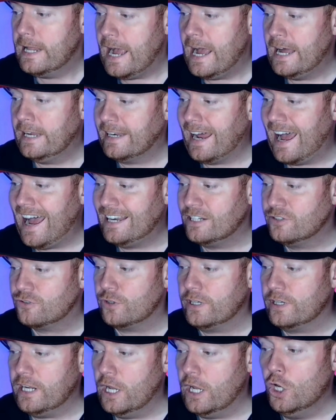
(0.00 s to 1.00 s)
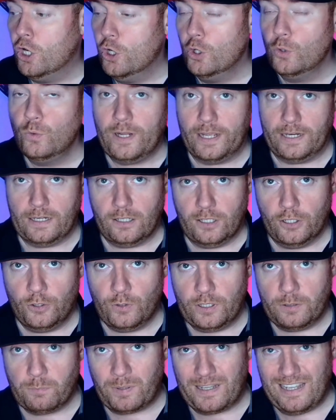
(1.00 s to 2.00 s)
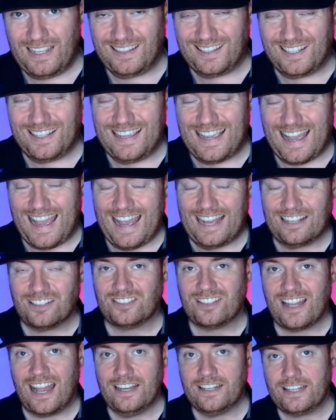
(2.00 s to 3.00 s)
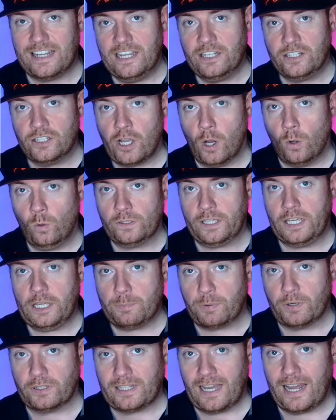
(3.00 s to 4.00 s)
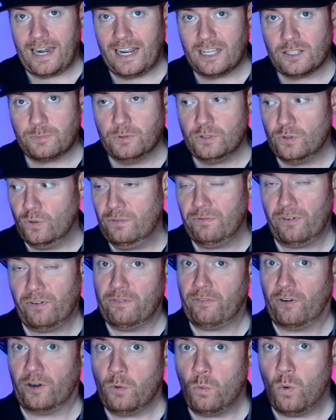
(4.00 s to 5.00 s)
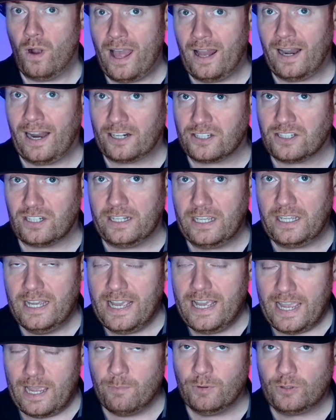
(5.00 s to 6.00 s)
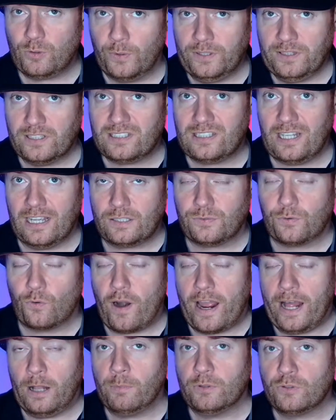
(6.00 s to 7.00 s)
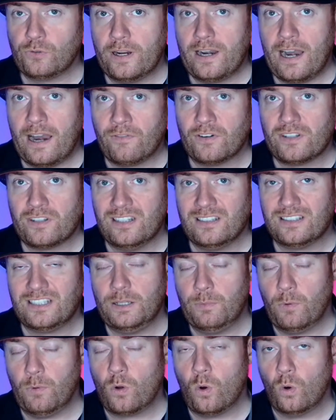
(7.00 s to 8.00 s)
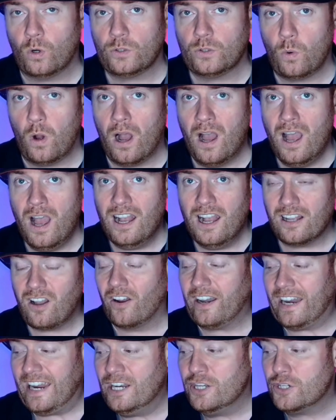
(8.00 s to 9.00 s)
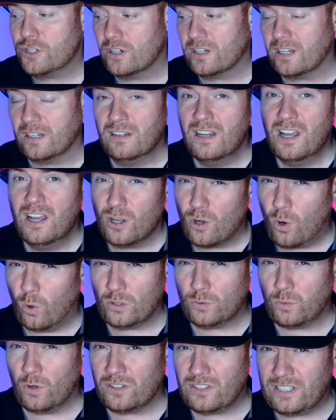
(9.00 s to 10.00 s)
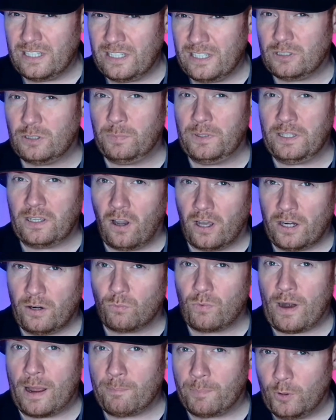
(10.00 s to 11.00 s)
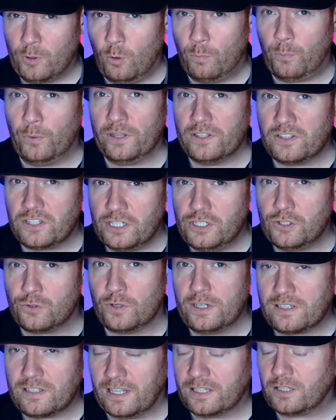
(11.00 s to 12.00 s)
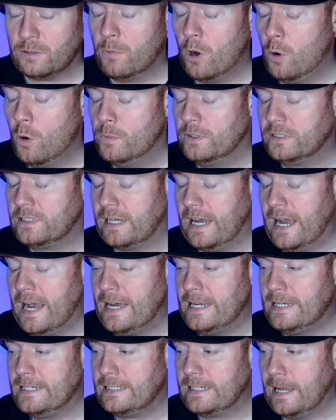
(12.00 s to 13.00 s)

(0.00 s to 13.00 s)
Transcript: and Andre Lunin. Lunin being the stand-in goalkeeper that has been doing very, very well actually in between the sticks for Real Madrid ever since Thibaut Courtois got injured. And Courtois seems to be kind of ramping up with his injuries at the moment, and